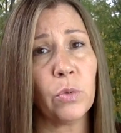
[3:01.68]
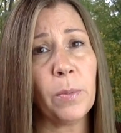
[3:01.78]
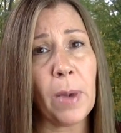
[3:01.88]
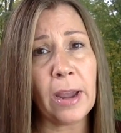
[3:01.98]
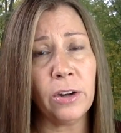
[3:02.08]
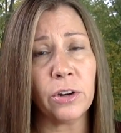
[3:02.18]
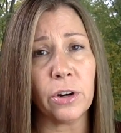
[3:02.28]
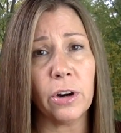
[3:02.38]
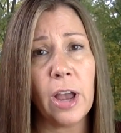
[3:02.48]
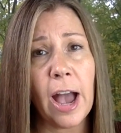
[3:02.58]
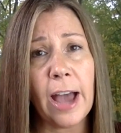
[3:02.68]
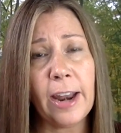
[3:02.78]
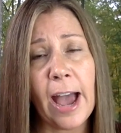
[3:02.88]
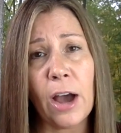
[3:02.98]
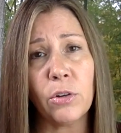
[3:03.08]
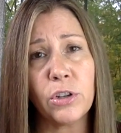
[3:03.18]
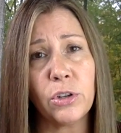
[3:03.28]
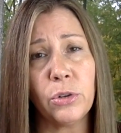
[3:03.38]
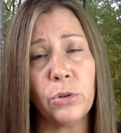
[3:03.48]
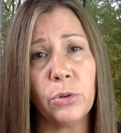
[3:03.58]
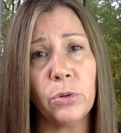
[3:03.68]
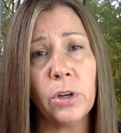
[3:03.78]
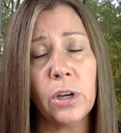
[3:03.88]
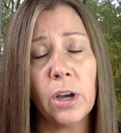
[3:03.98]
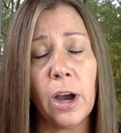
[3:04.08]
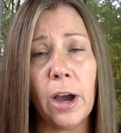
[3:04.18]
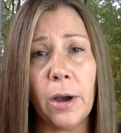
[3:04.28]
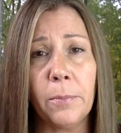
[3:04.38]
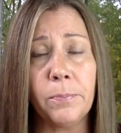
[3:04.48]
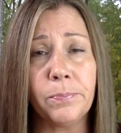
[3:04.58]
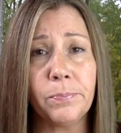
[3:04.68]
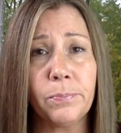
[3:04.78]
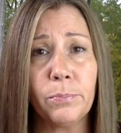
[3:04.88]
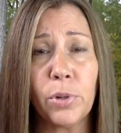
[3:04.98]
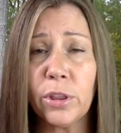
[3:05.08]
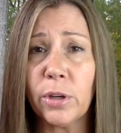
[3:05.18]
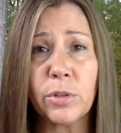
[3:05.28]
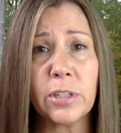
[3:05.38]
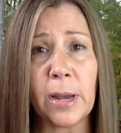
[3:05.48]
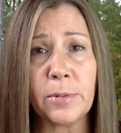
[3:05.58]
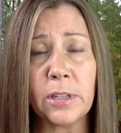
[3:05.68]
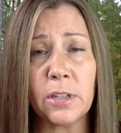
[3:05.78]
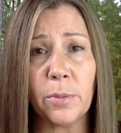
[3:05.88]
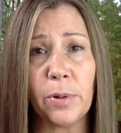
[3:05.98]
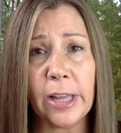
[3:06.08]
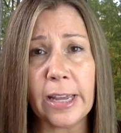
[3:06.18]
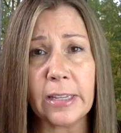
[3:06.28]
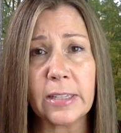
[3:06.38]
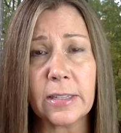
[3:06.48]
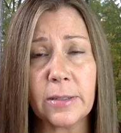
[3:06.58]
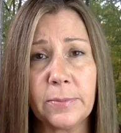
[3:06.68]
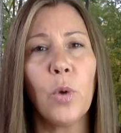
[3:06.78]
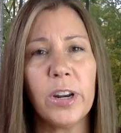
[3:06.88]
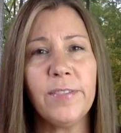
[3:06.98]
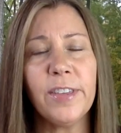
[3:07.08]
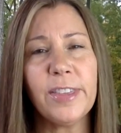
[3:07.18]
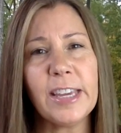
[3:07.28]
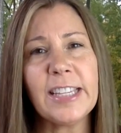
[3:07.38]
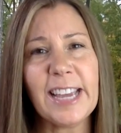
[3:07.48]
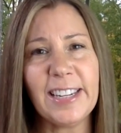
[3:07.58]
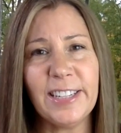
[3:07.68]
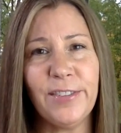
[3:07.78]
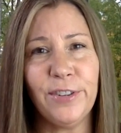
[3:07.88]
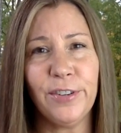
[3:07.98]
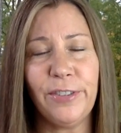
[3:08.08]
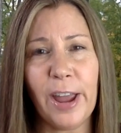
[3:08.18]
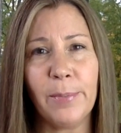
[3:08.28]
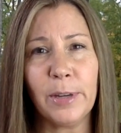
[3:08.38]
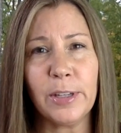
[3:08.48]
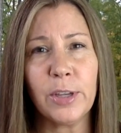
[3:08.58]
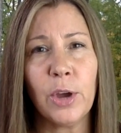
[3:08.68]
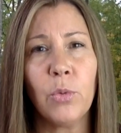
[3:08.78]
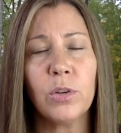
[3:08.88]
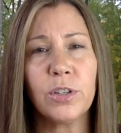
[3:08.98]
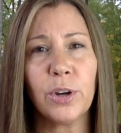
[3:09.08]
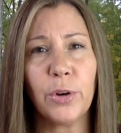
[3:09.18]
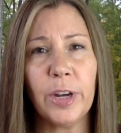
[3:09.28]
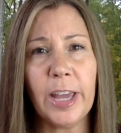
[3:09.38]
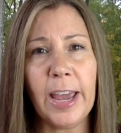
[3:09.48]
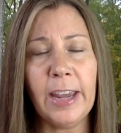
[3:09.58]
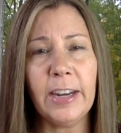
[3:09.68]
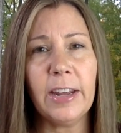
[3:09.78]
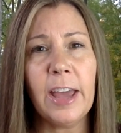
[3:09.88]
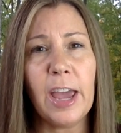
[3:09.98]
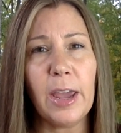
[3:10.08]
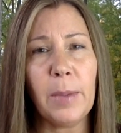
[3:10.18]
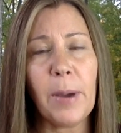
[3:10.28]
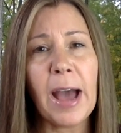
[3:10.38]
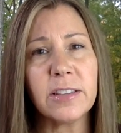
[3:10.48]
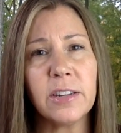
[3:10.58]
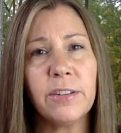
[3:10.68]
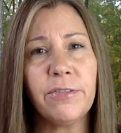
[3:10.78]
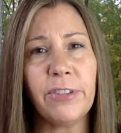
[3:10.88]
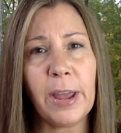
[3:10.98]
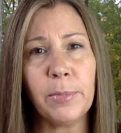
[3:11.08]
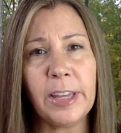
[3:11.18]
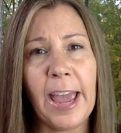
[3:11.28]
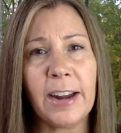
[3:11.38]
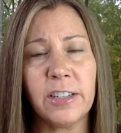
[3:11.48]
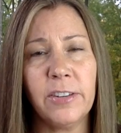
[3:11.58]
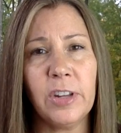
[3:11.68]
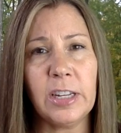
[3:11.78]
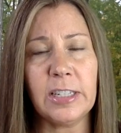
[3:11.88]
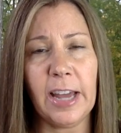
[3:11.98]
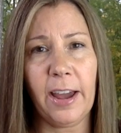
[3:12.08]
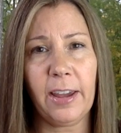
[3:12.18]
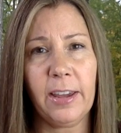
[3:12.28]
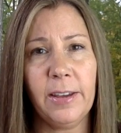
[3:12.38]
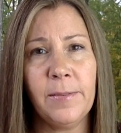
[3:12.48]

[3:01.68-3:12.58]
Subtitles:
reminder on how to put those steps into place. One of the things I did for families was to create a positive family activity deck.